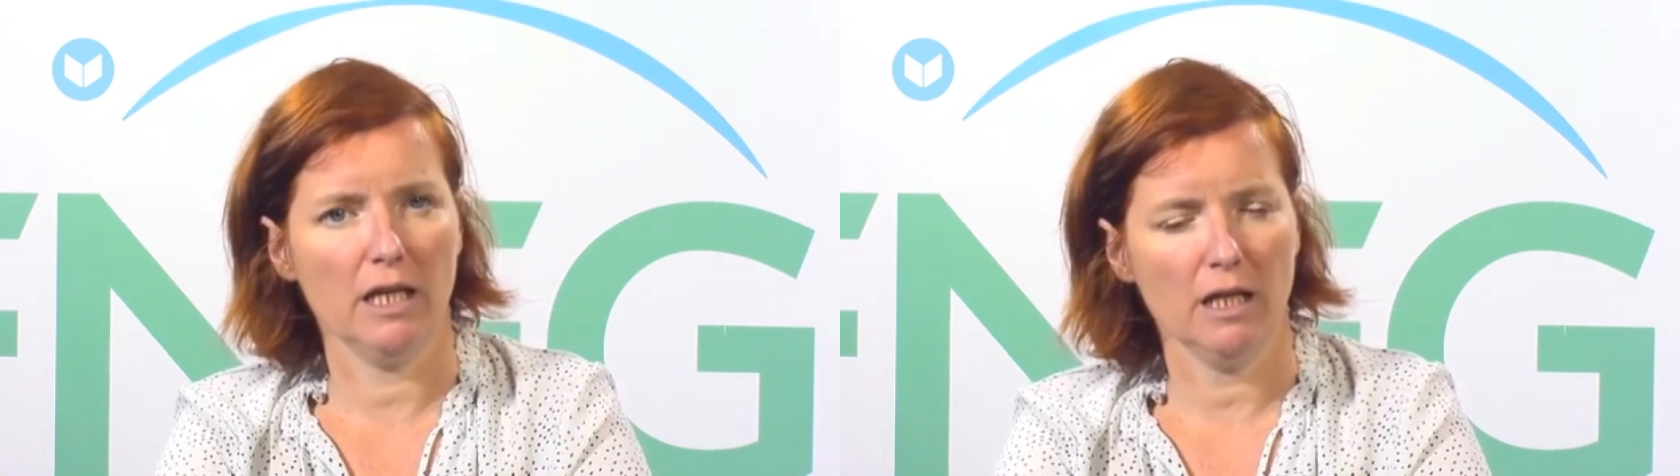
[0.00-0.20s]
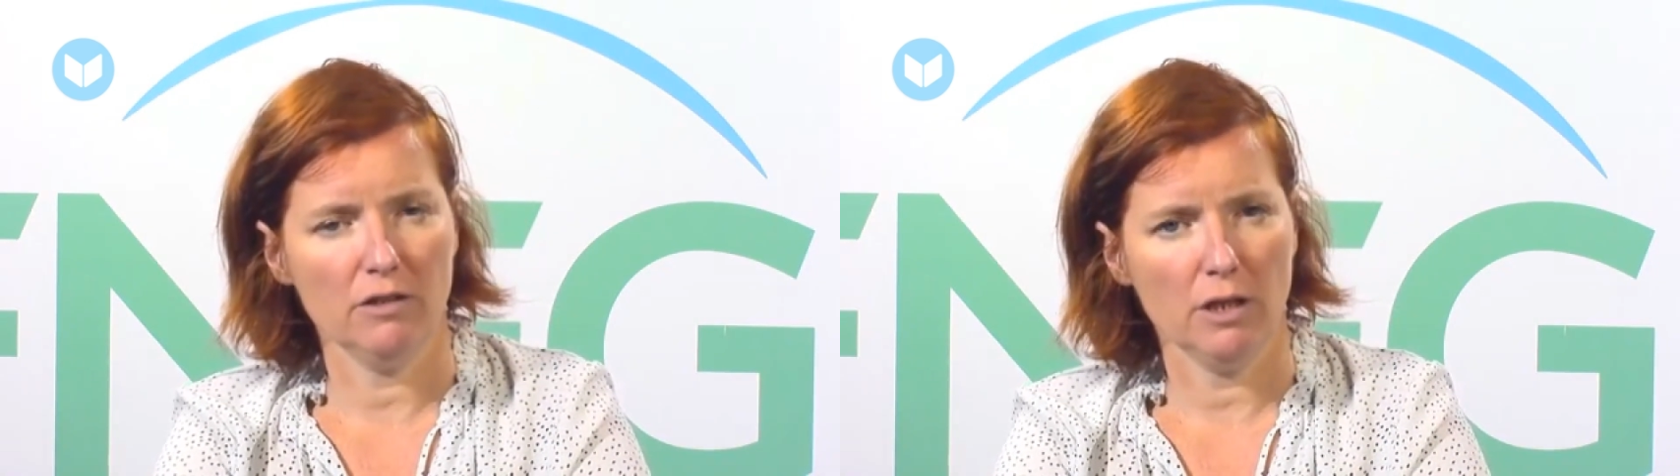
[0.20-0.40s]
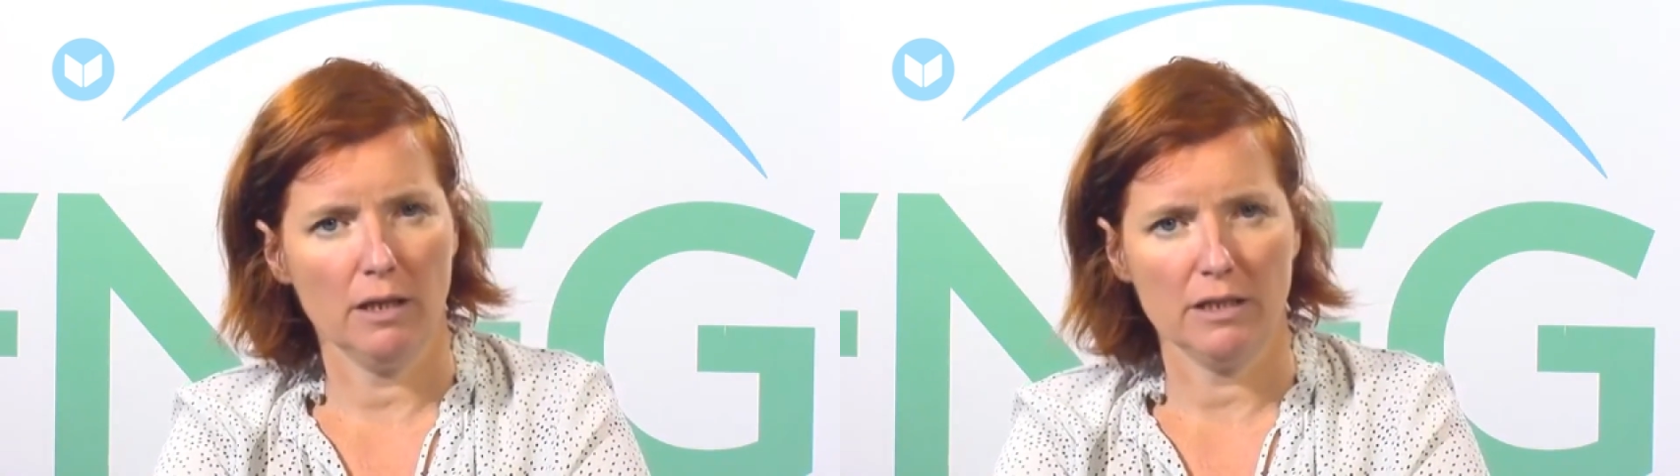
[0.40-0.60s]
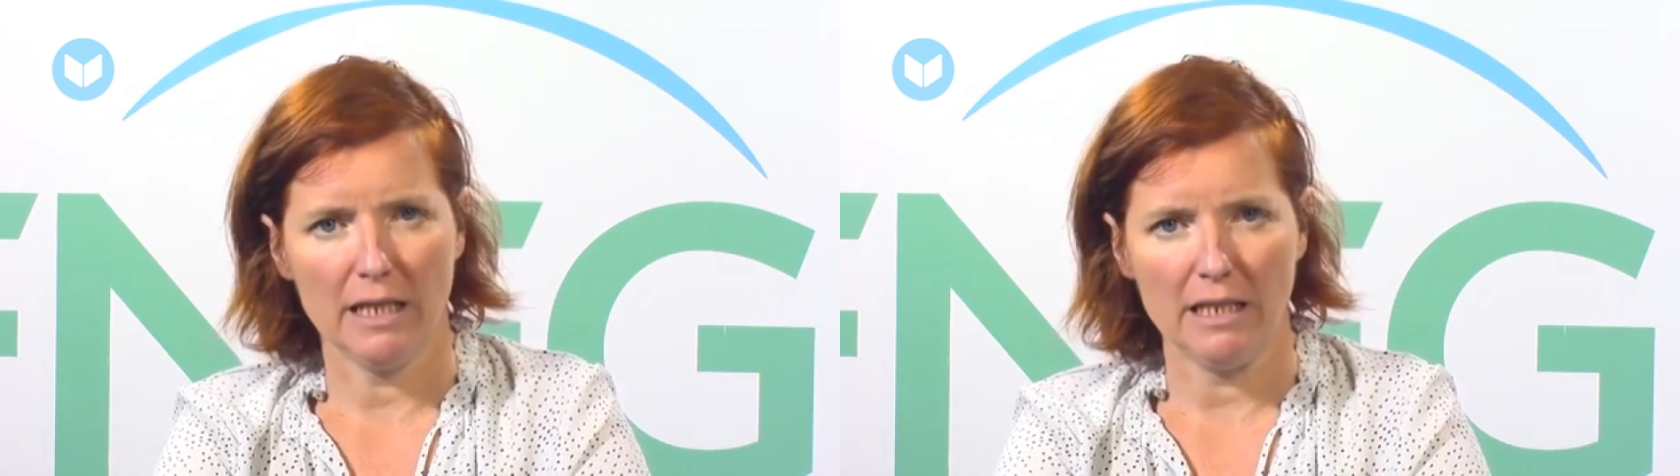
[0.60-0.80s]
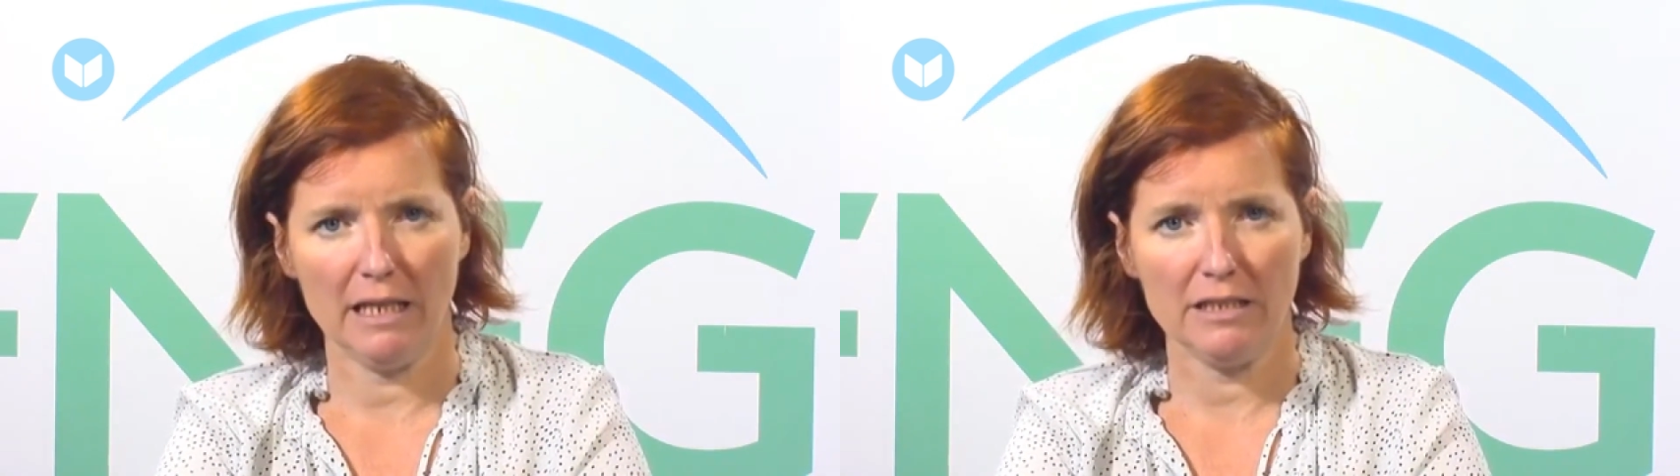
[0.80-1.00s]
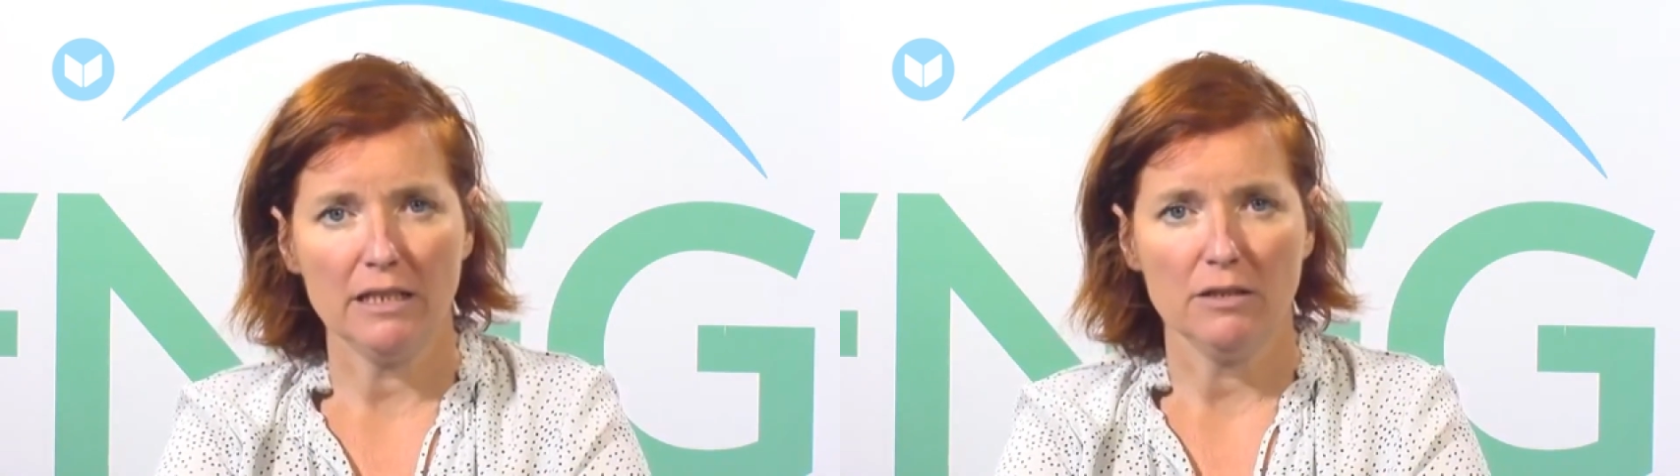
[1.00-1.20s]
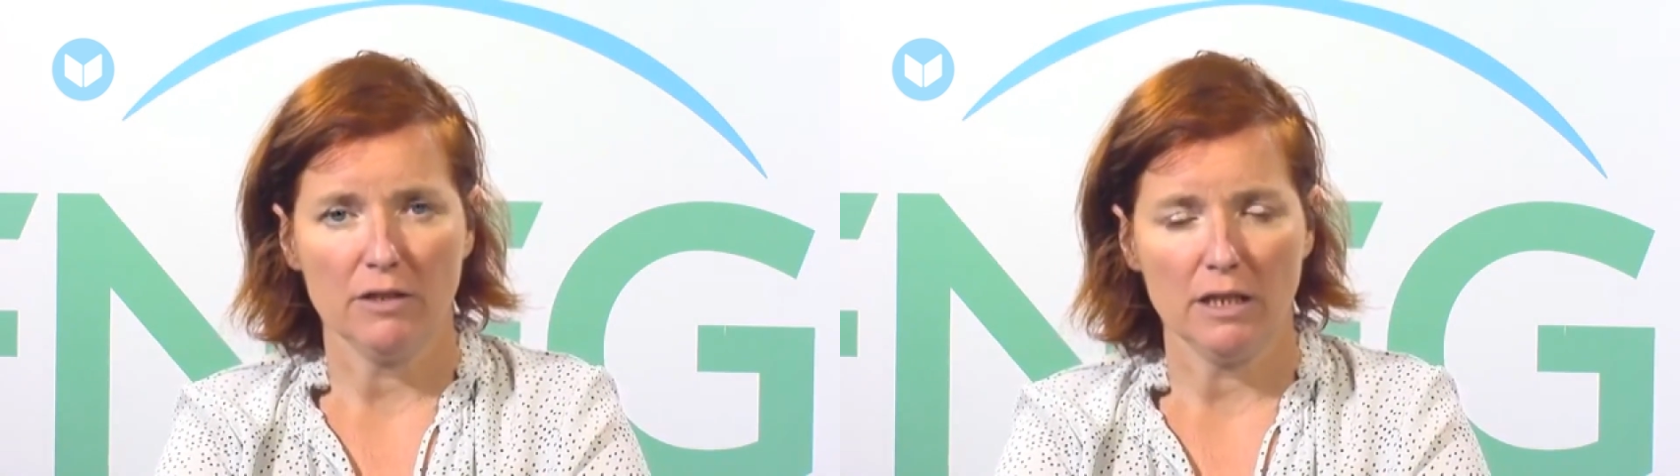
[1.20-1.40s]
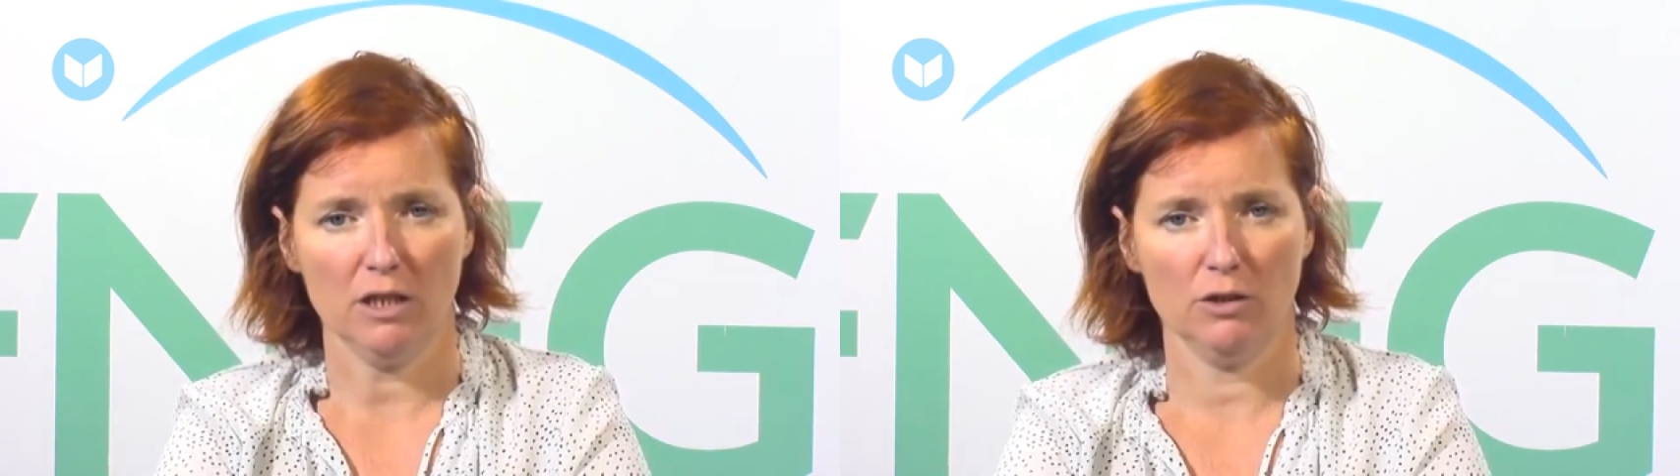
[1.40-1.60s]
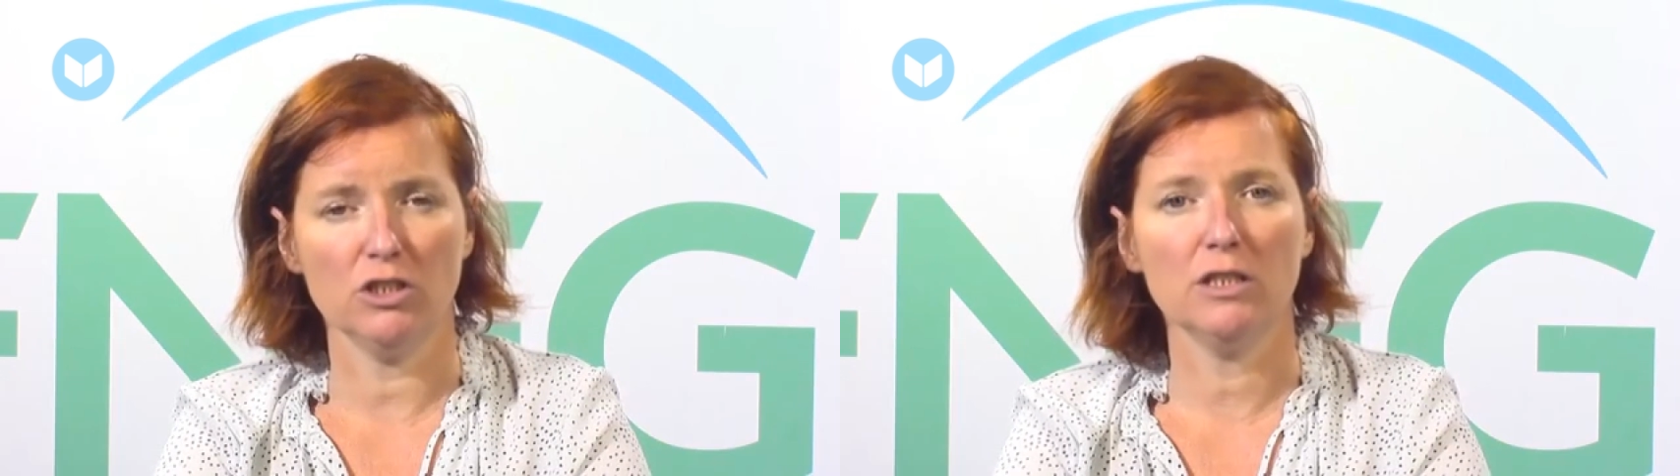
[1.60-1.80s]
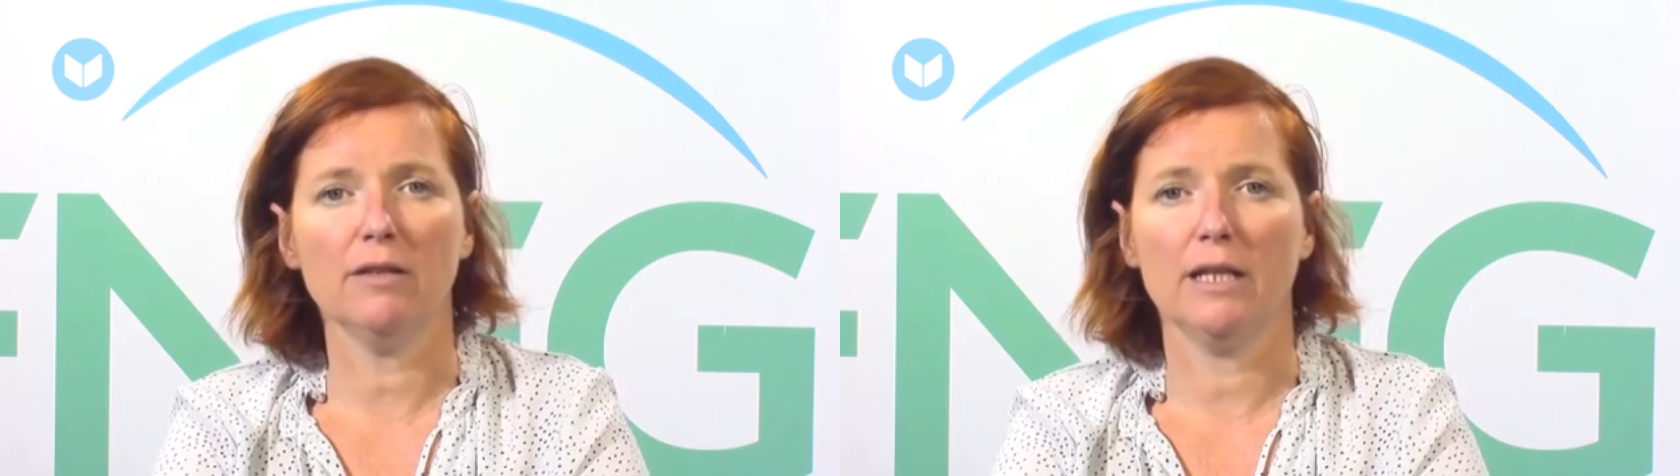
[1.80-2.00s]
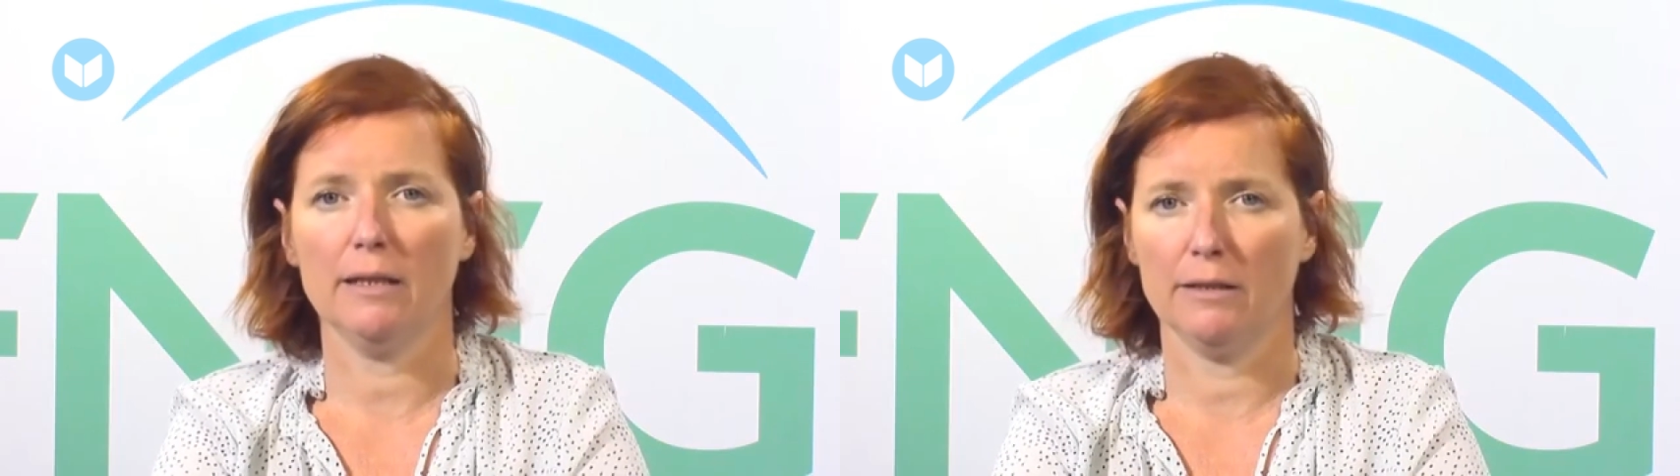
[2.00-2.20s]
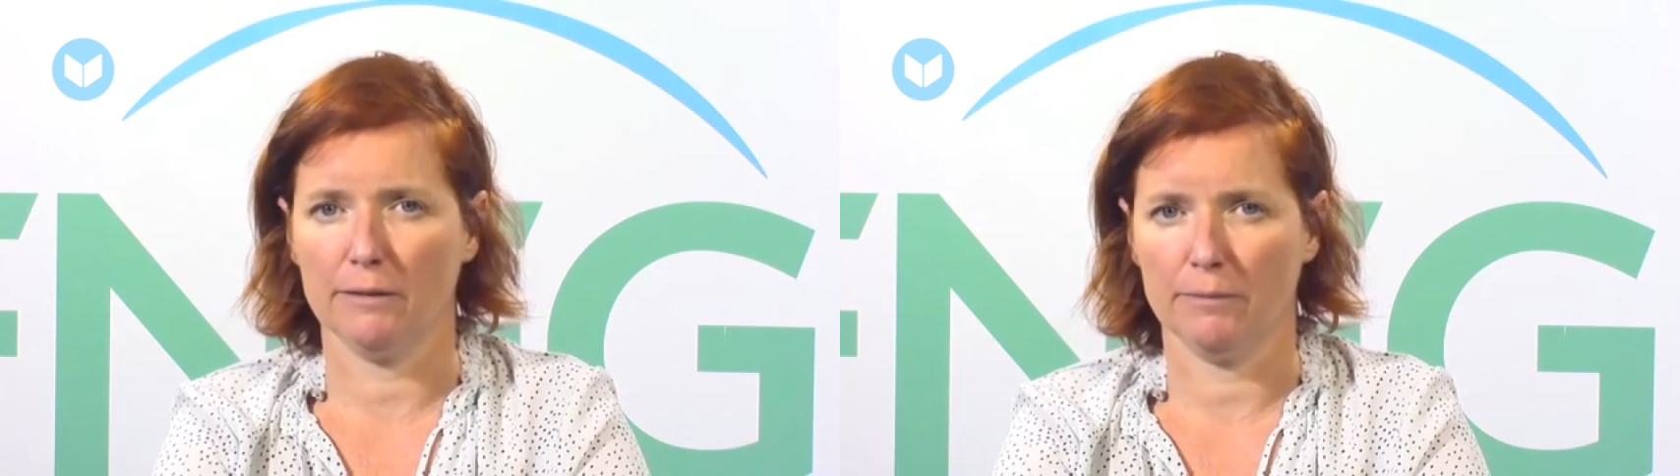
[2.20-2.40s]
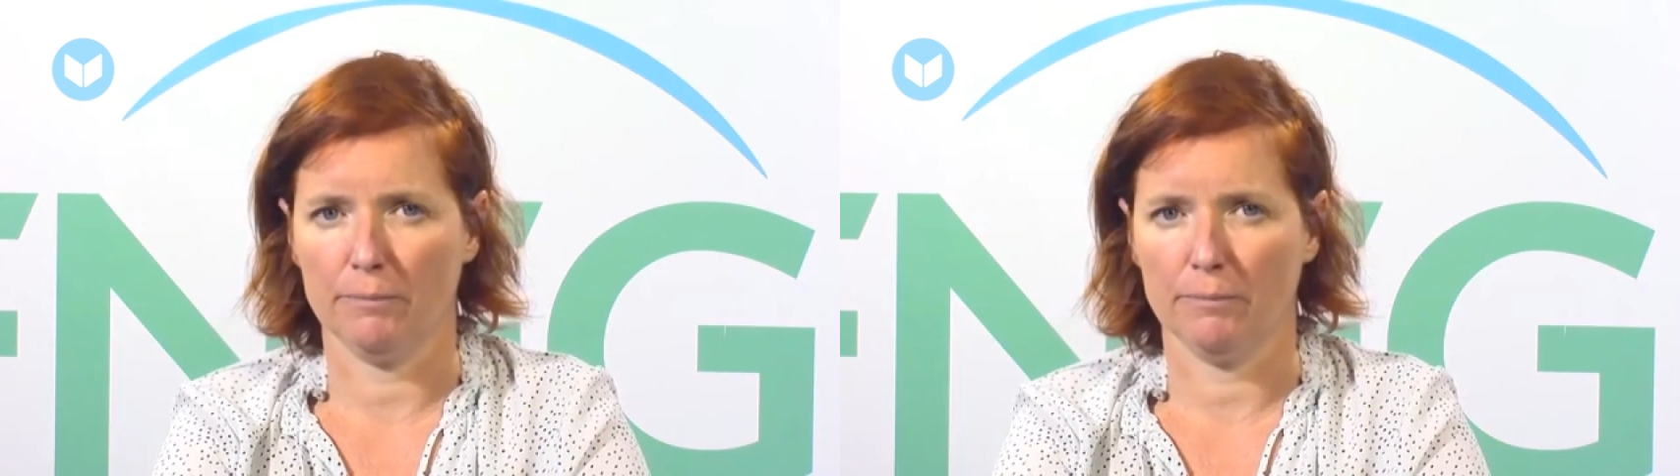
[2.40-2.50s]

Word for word: and have not taken excessively large dividends.